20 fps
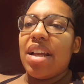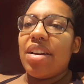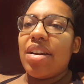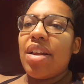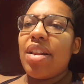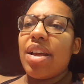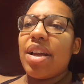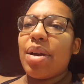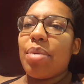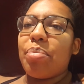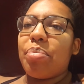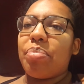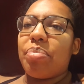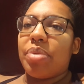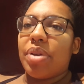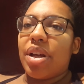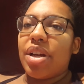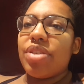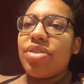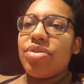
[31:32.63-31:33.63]
not like a
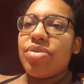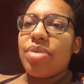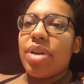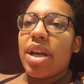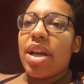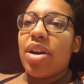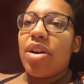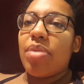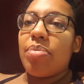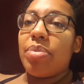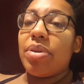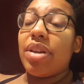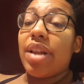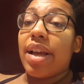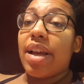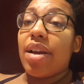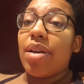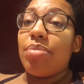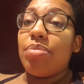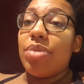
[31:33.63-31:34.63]
blood trail, but
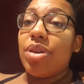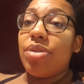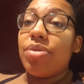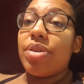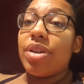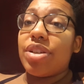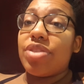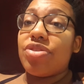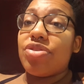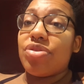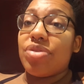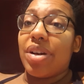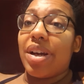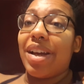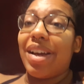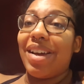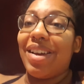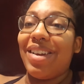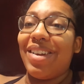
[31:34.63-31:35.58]
like a mucus trail